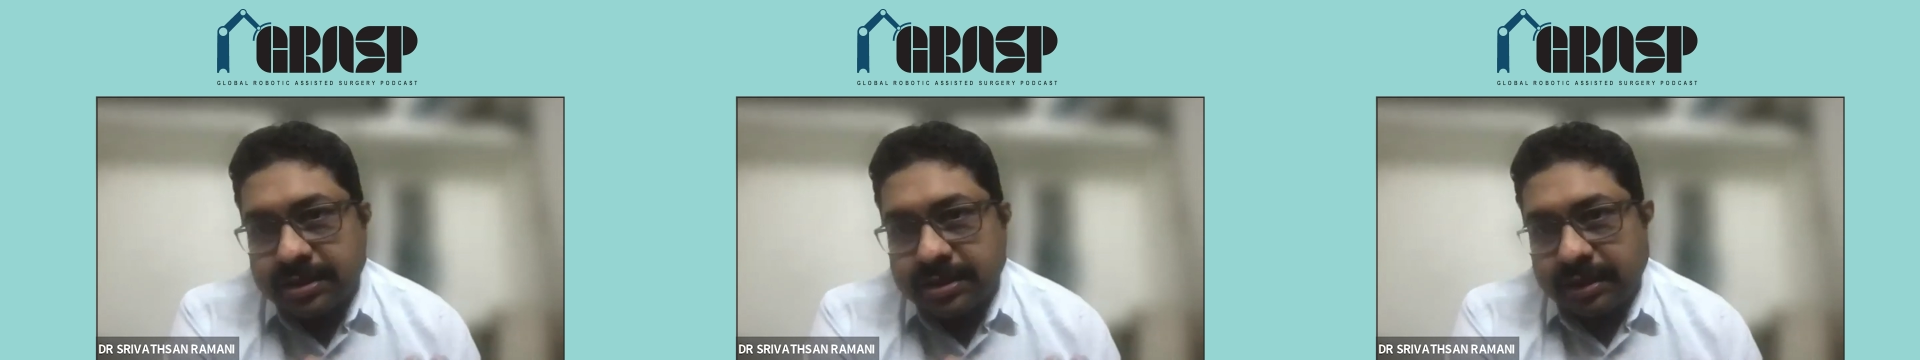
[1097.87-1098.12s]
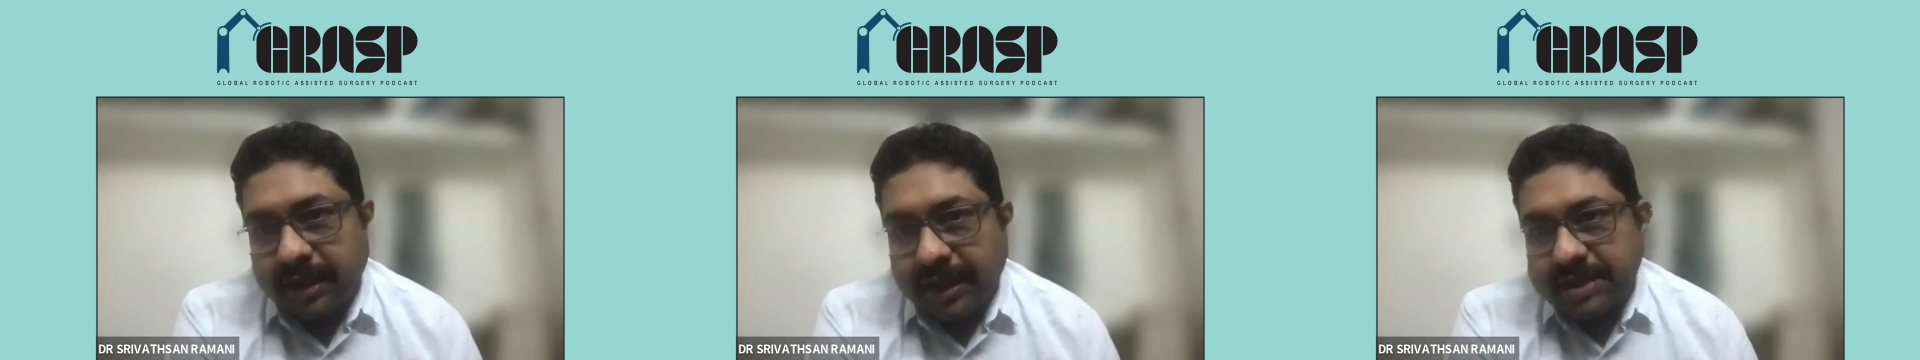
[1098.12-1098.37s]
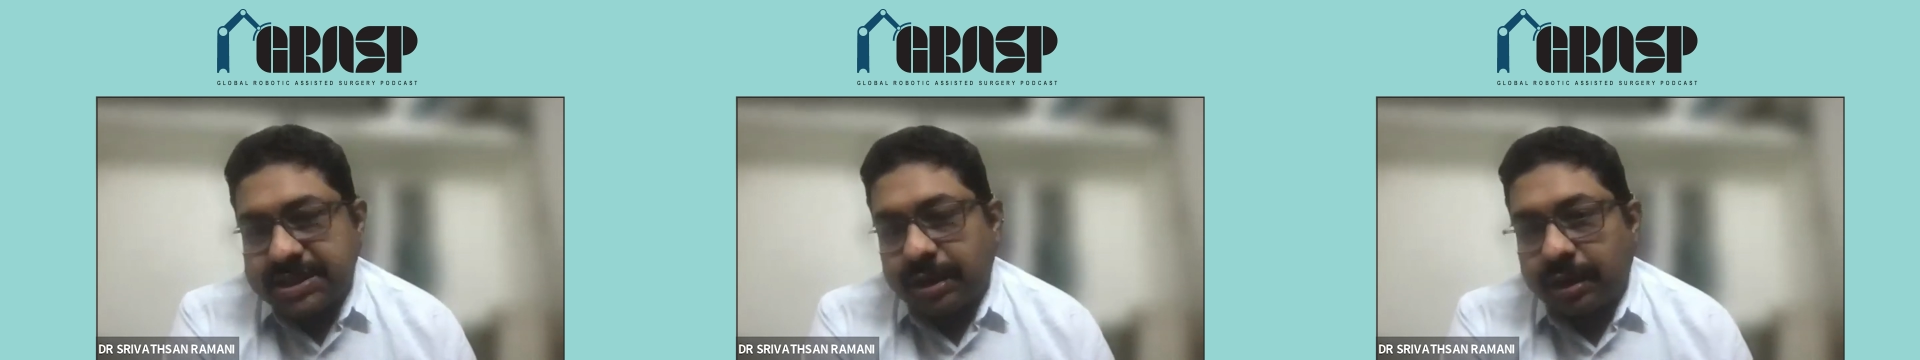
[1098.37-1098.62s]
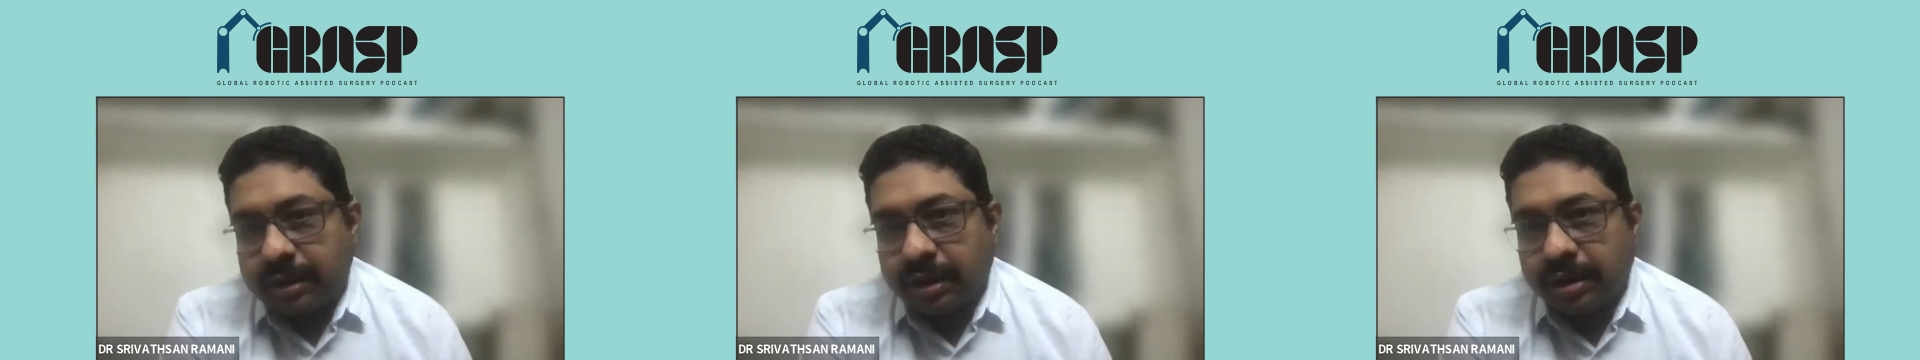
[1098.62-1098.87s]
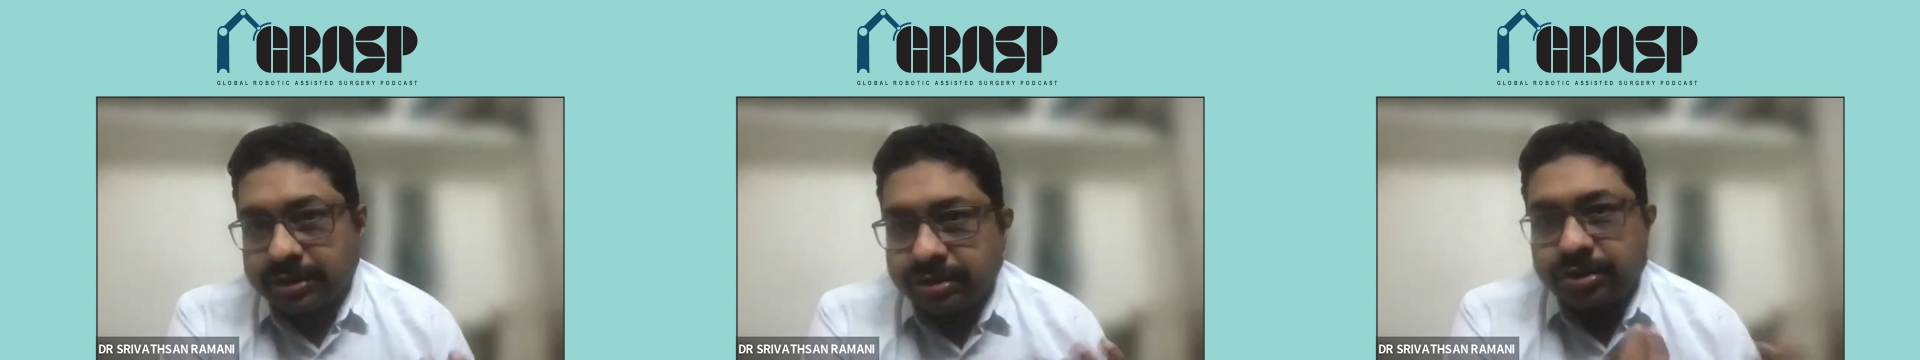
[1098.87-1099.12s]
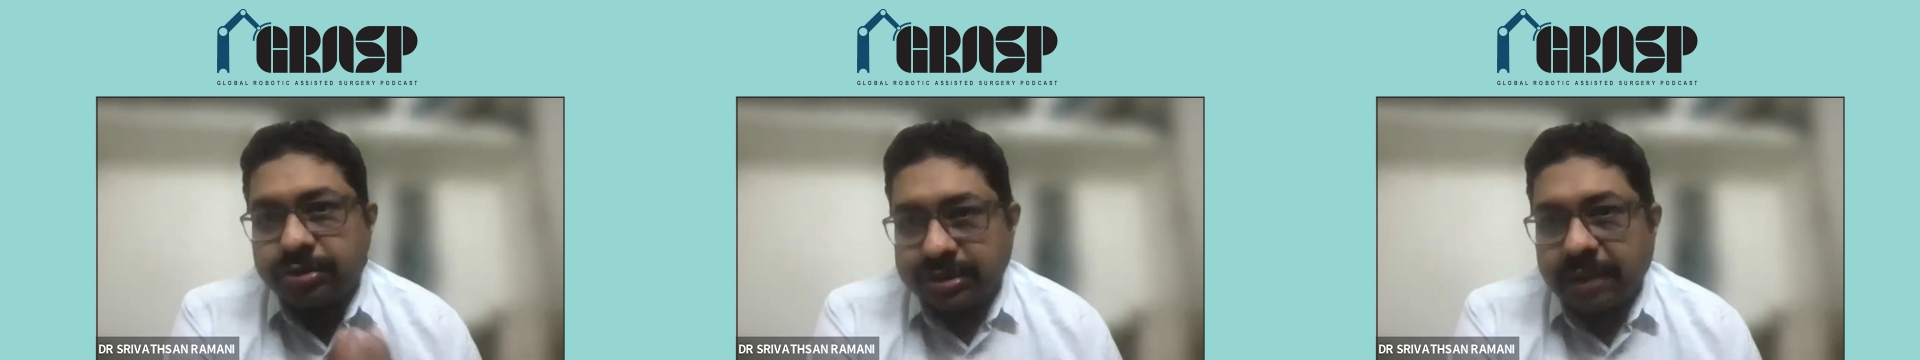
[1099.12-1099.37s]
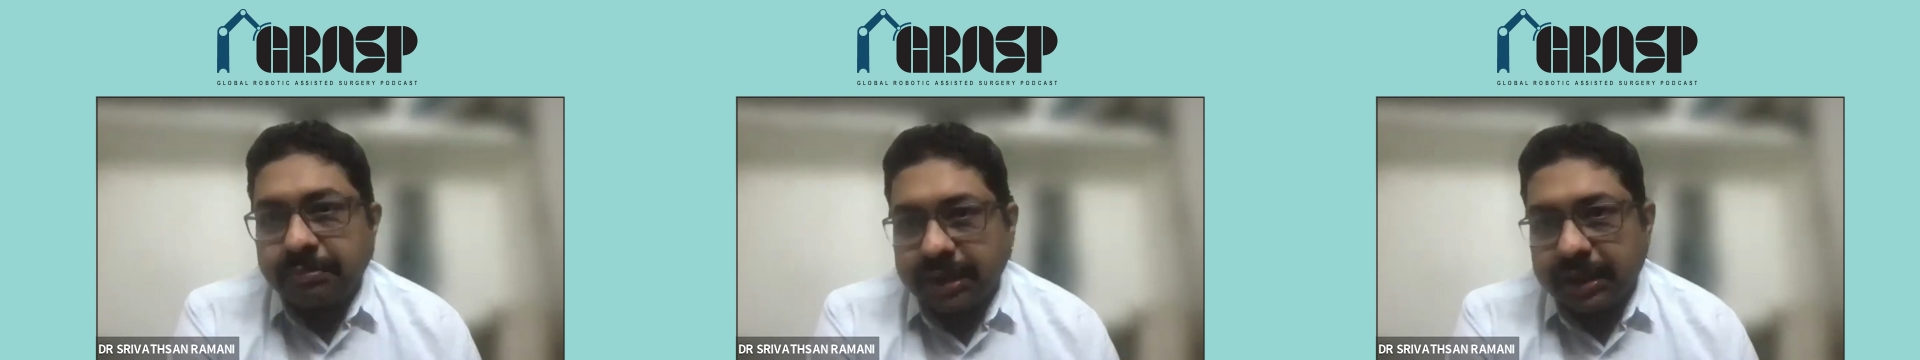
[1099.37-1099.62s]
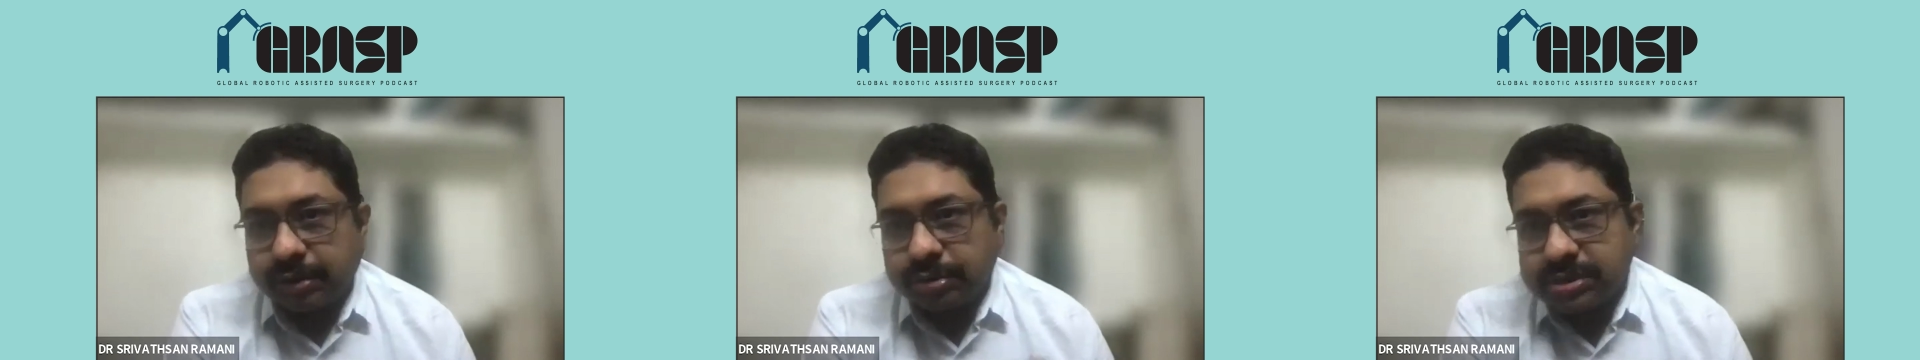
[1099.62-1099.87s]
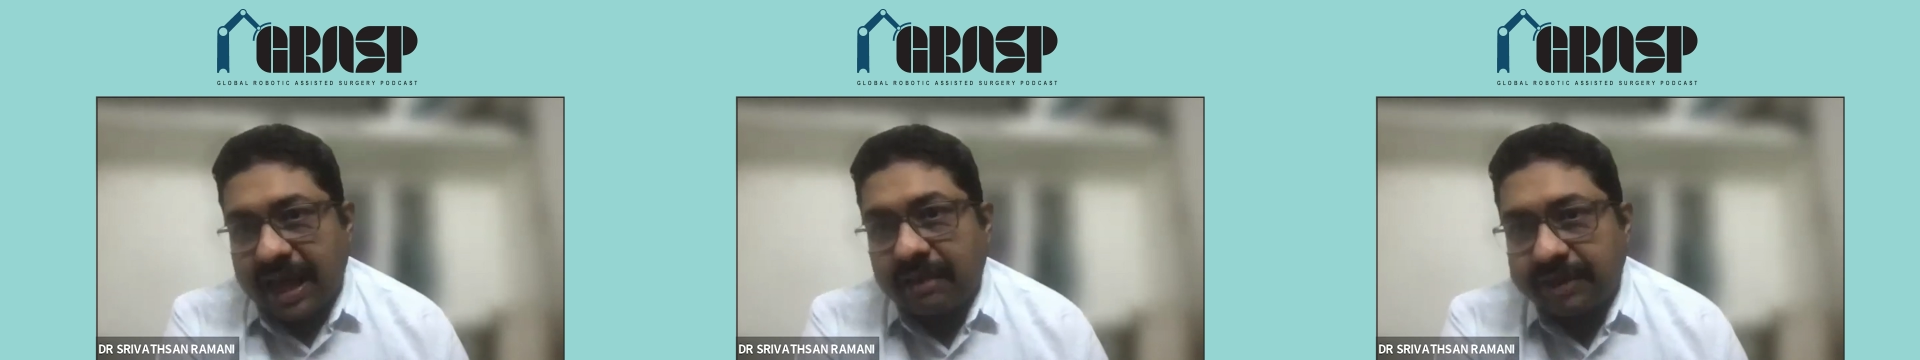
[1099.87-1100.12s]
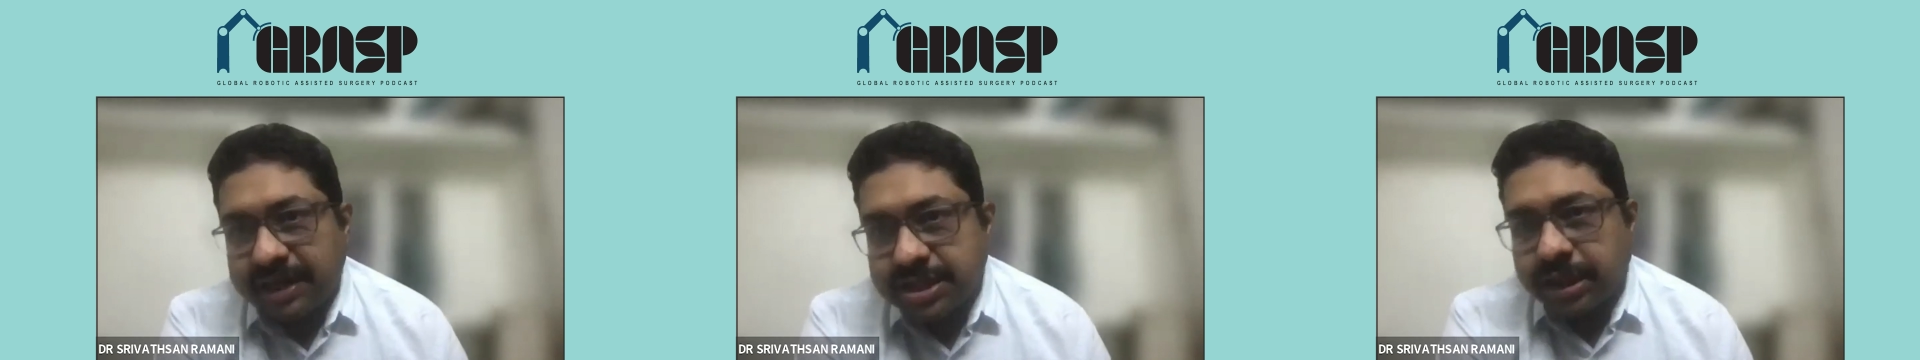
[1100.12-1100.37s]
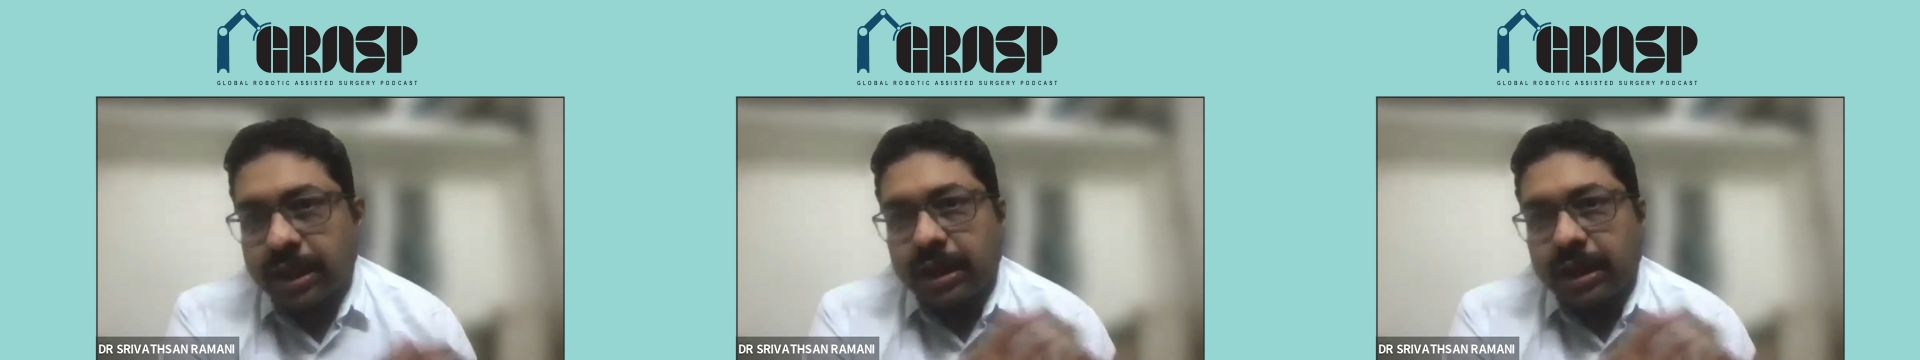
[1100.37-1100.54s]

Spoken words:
or the radiation oncologist to do something to salvage